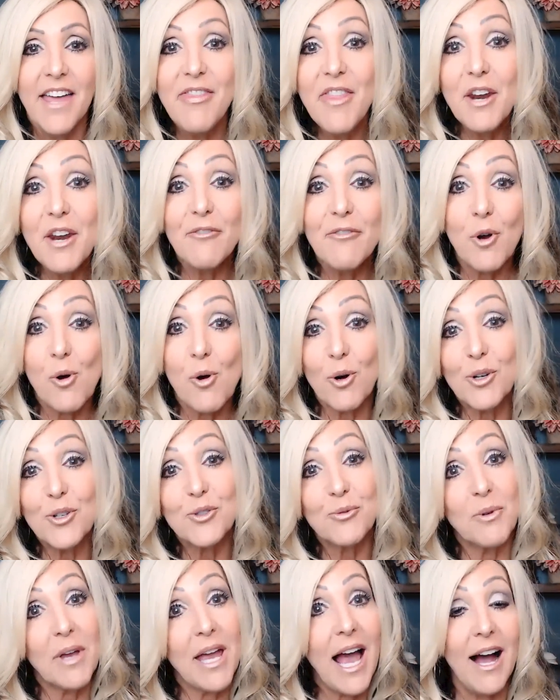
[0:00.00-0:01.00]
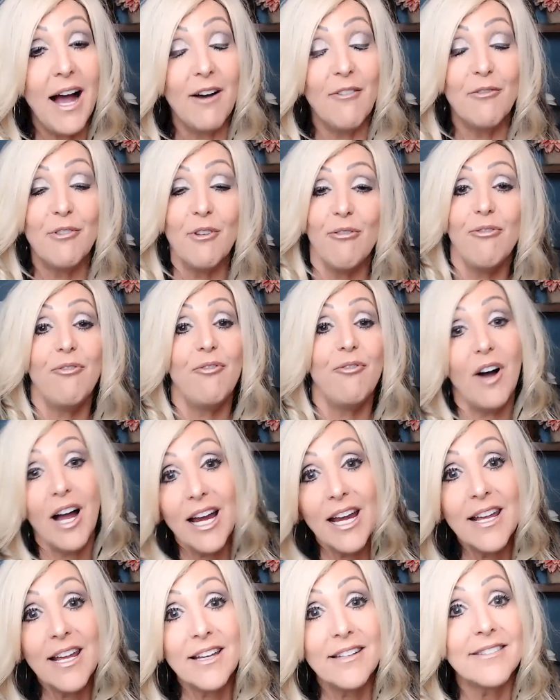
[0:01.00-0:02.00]
And then of course we have the
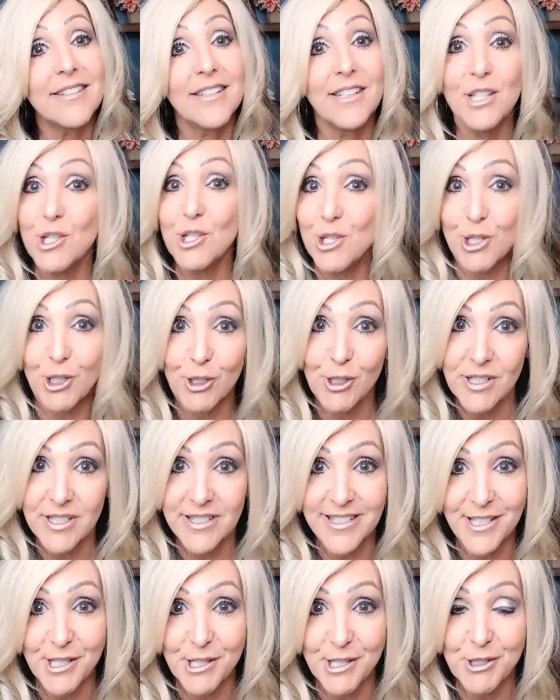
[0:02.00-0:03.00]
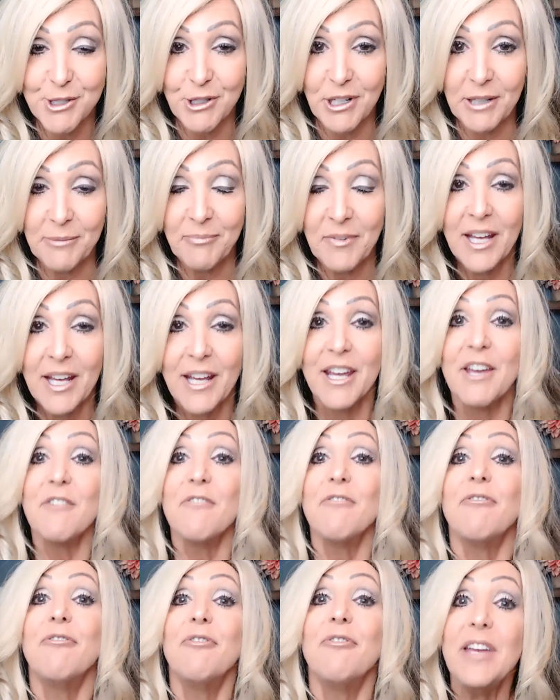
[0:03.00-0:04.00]
finance and insurance industry.
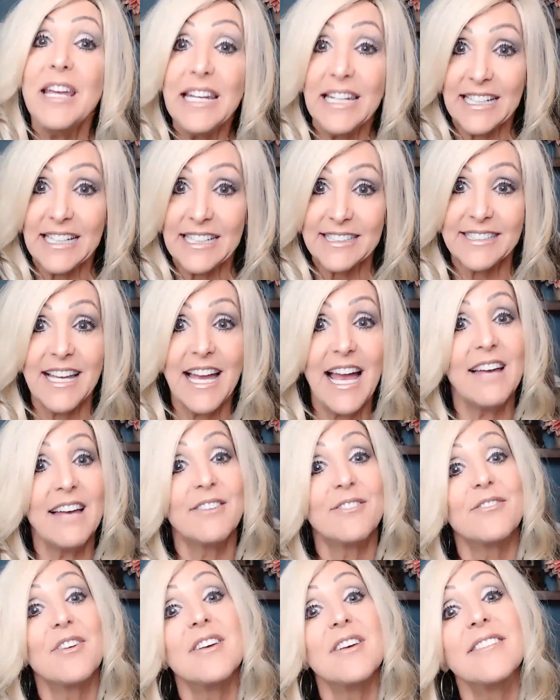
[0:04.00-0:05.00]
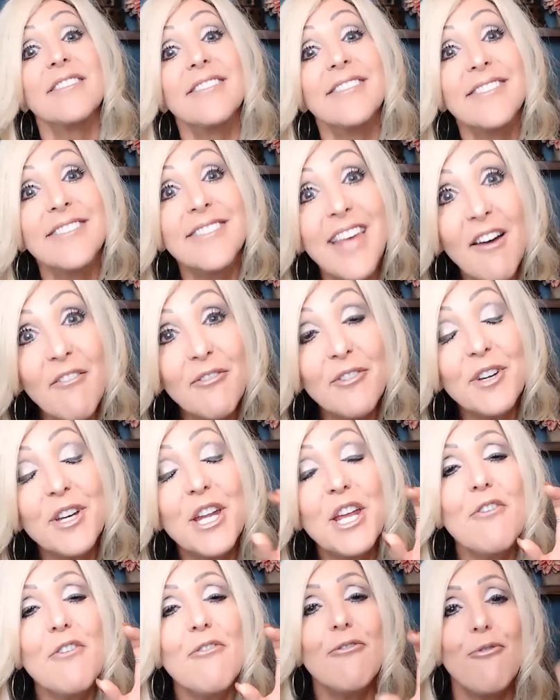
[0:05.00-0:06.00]
Phoenix has
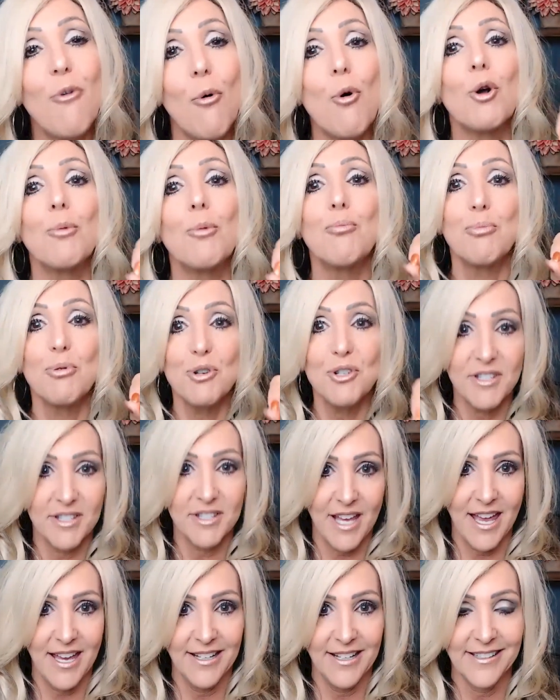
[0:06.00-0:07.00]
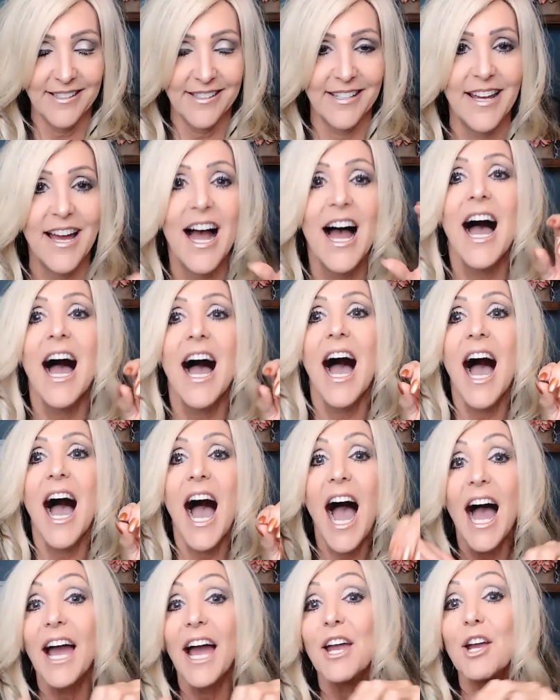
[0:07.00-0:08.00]
seventy-four percent
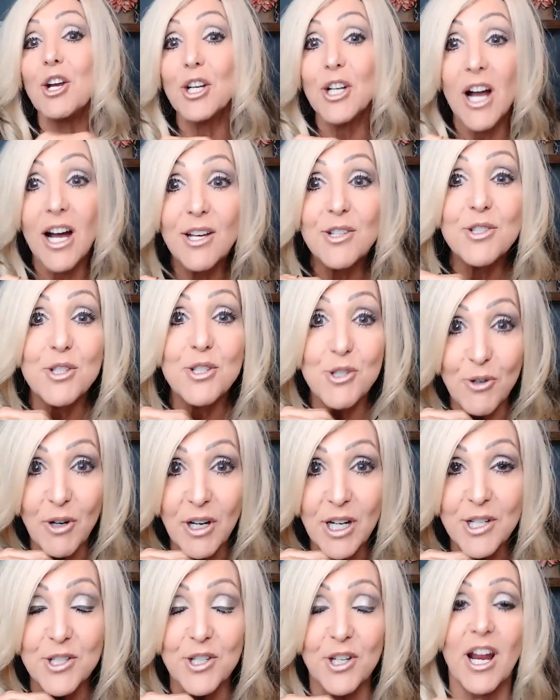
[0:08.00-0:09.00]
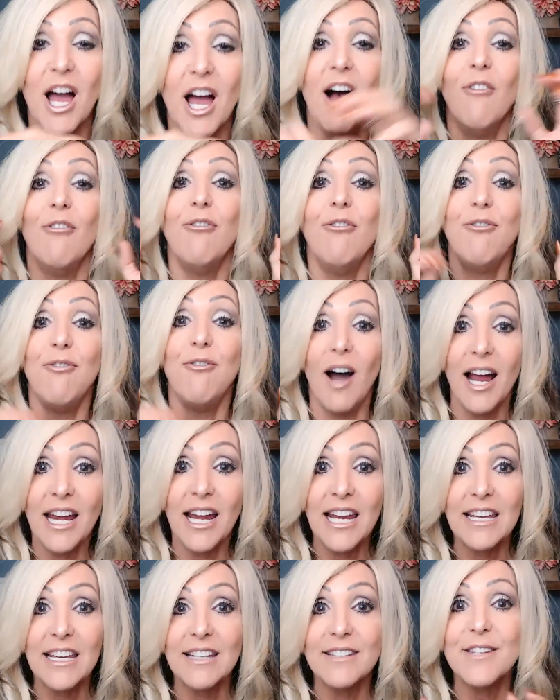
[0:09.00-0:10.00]
higher concentration of
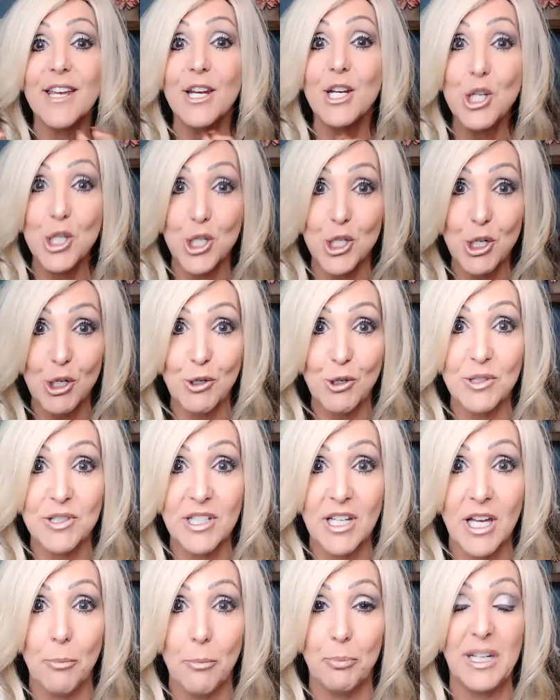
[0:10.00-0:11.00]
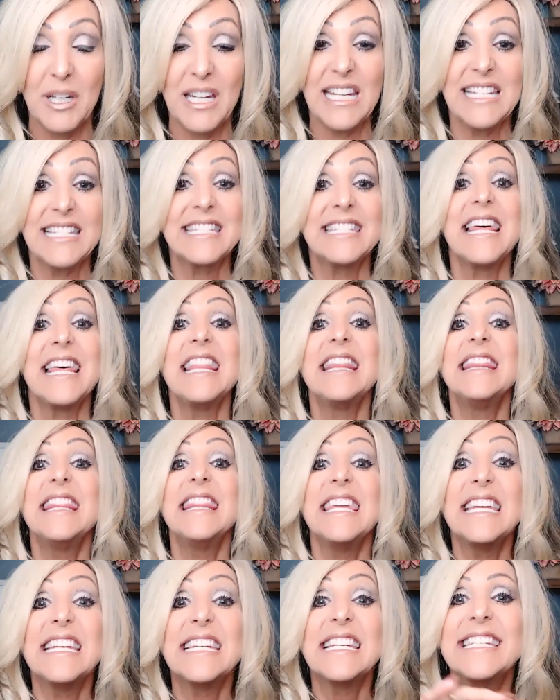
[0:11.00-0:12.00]
finance and insurance companies than
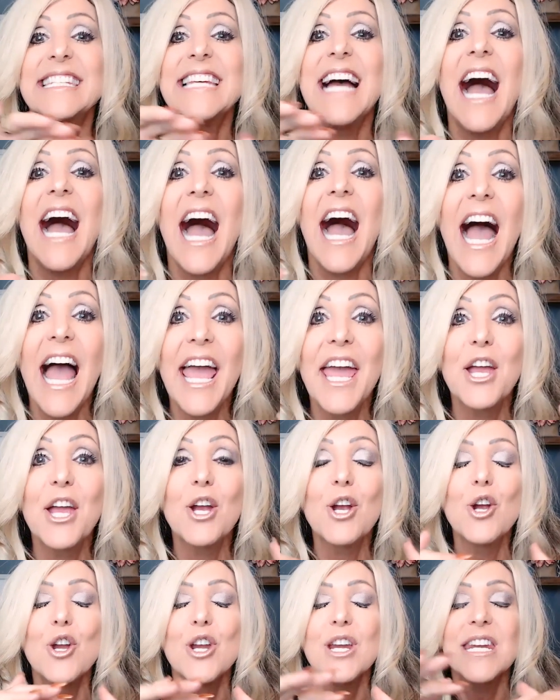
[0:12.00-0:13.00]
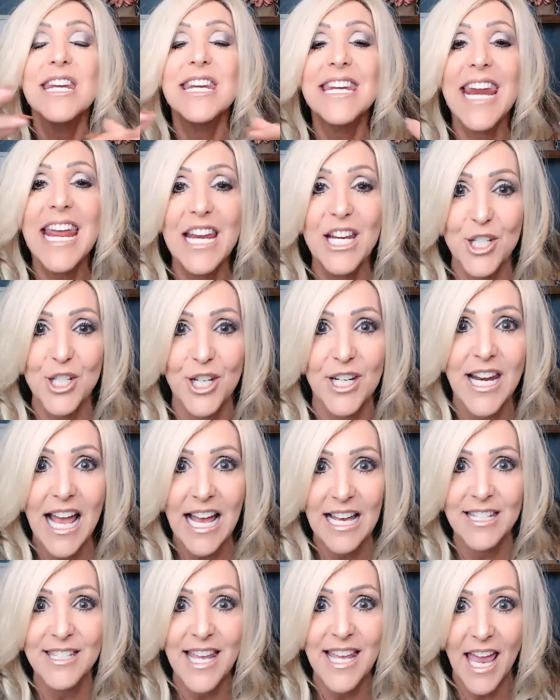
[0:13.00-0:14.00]
the entire nation
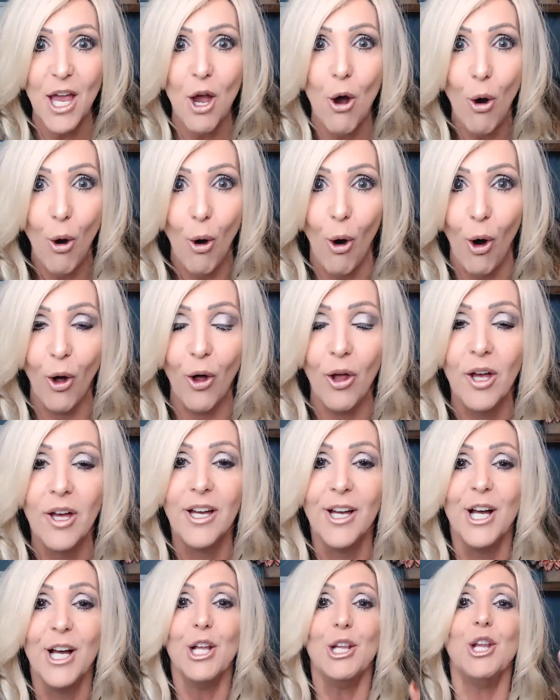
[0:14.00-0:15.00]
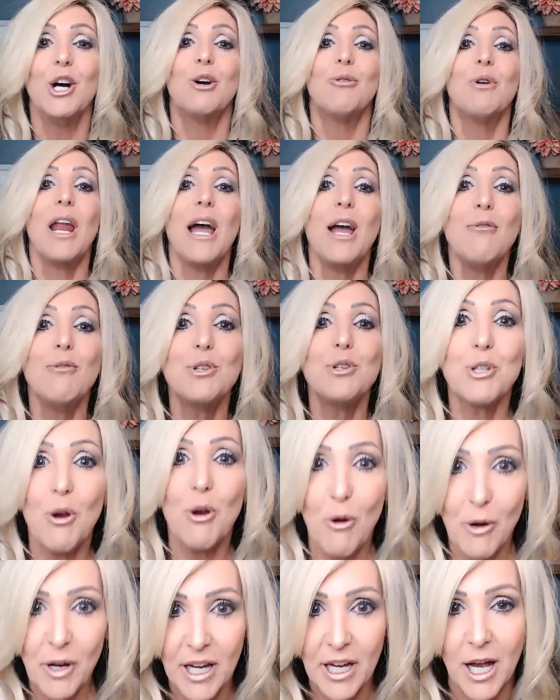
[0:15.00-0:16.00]
as a whole. Look, when I was
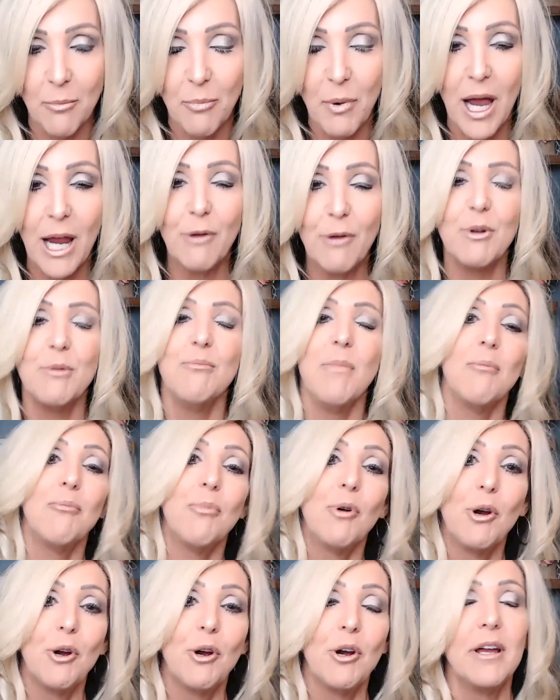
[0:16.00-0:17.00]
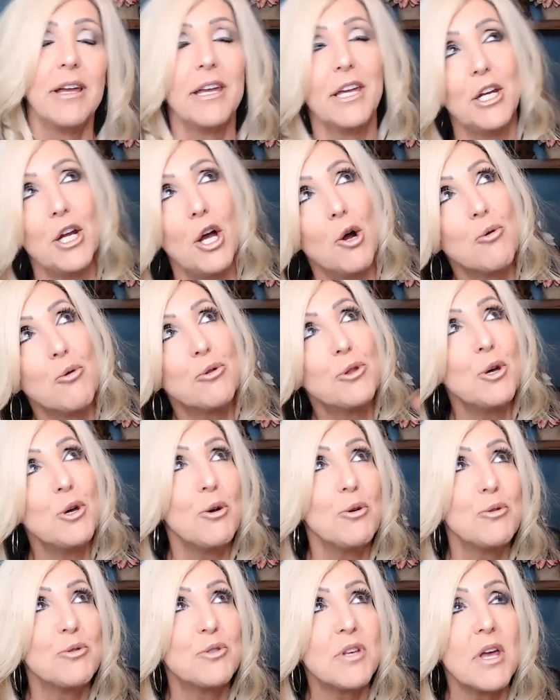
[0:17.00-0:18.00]
growing up, I remember, you know,
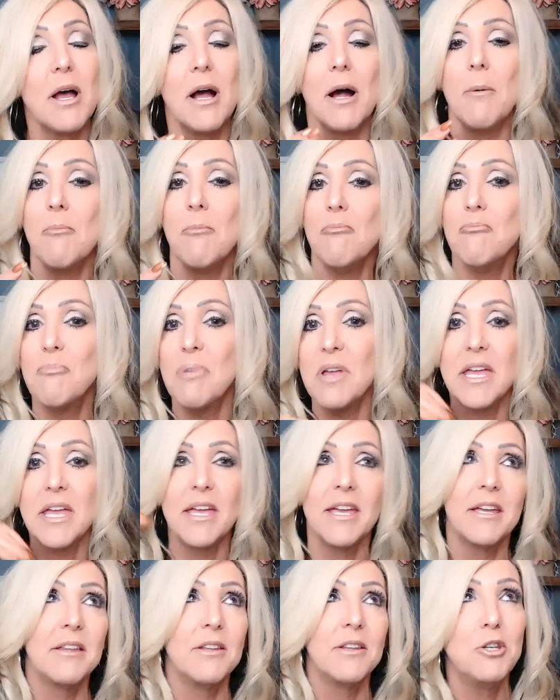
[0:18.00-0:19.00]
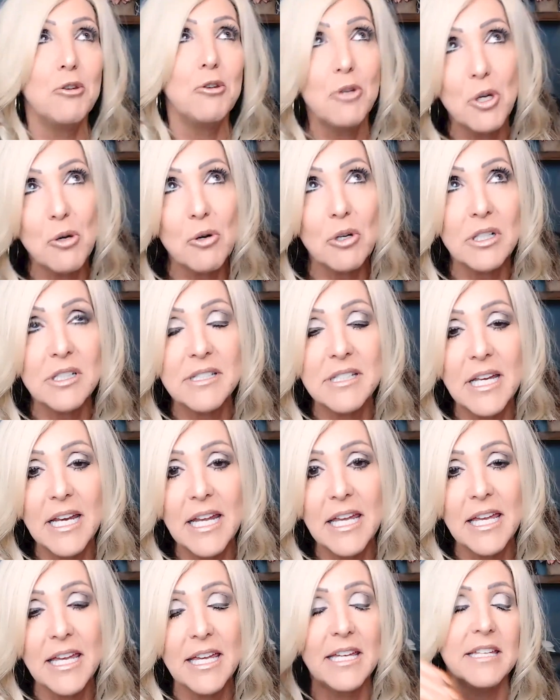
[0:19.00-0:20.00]
those being New York
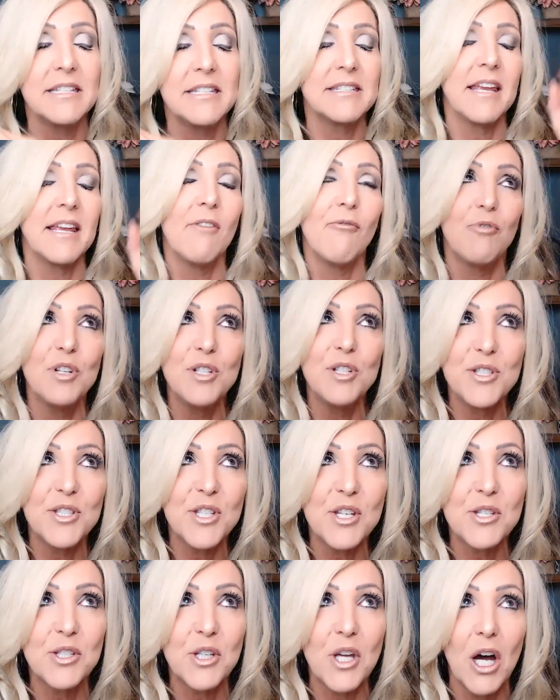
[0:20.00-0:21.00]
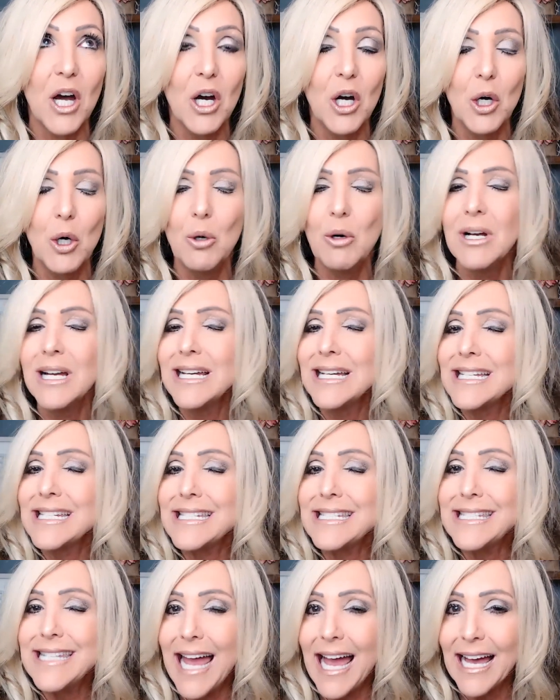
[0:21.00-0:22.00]
City, San Francisco,
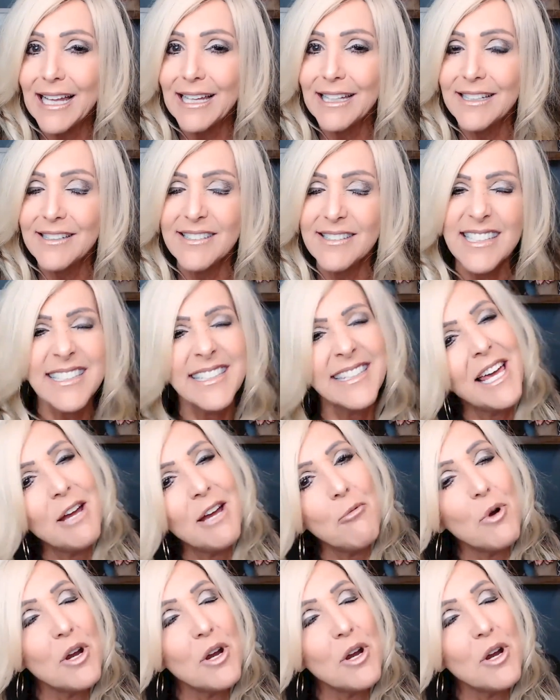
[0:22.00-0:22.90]
Dallas. Isn't that